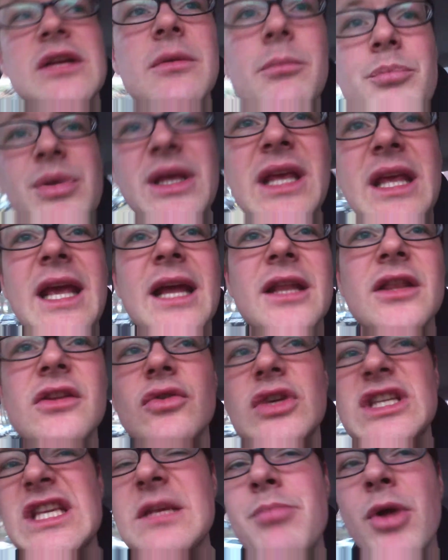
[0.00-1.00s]
Begin to
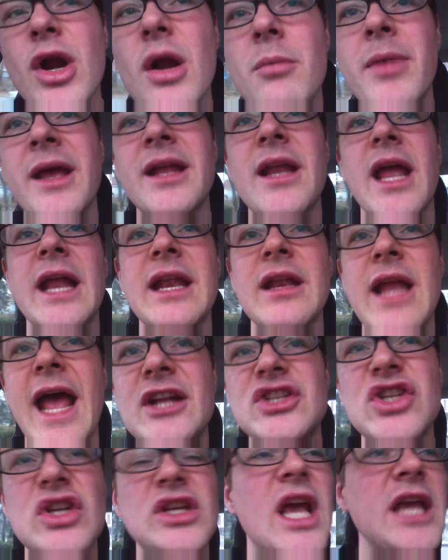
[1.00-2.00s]
experiment and
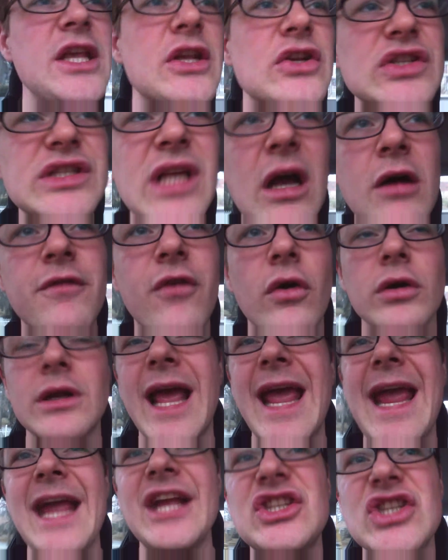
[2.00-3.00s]
educate yourself on
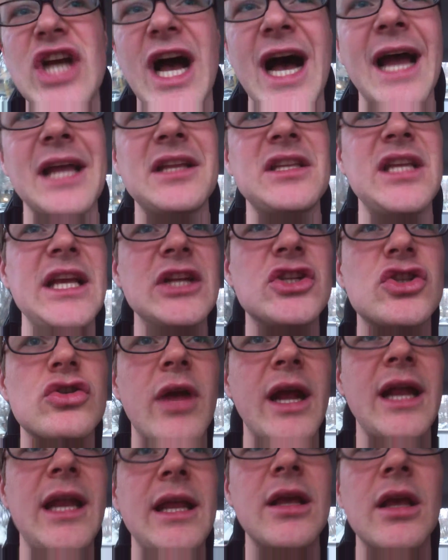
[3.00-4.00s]
HIT
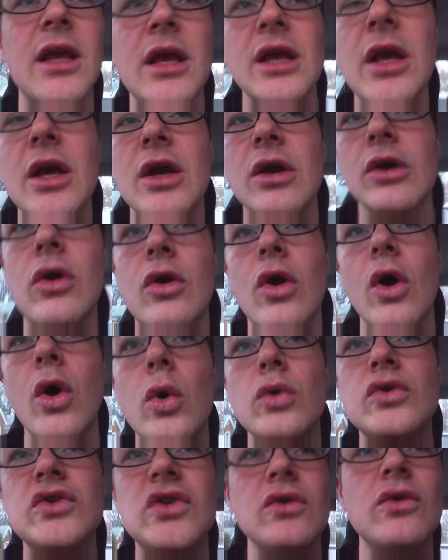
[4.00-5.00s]
training.
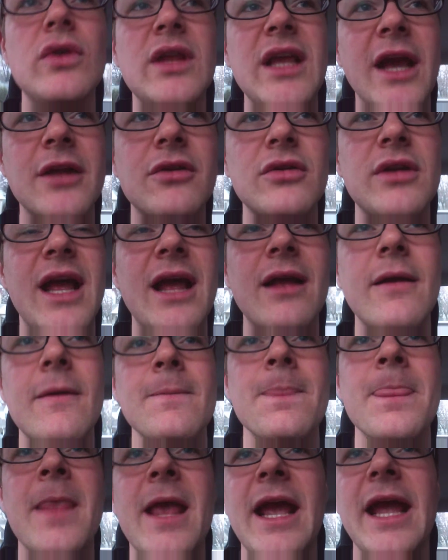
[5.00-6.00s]
Go to the internet
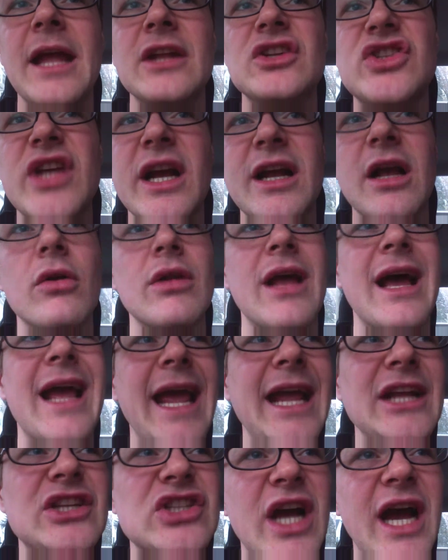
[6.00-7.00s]
and check out
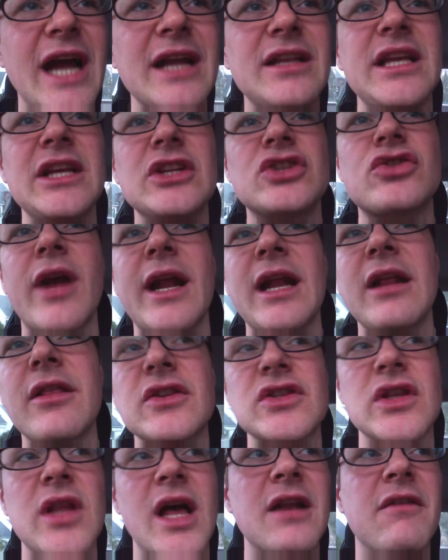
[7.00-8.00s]
HIT training.
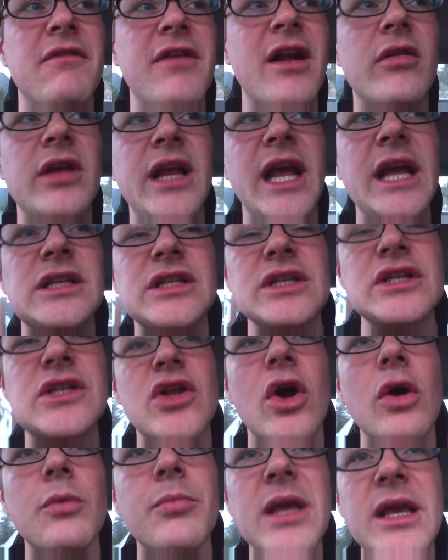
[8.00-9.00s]
There's a lot of variations,
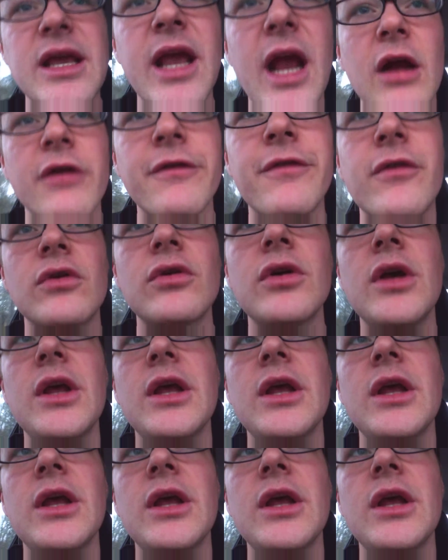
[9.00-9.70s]
though. Be careful,